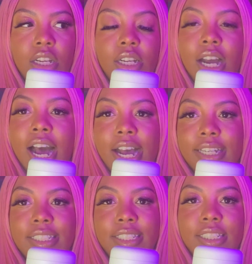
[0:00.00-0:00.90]

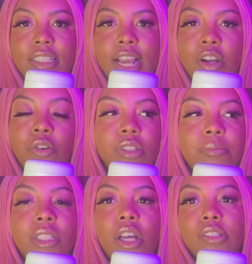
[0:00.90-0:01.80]
guys that call
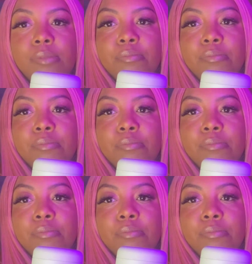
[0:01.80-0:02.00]
themselves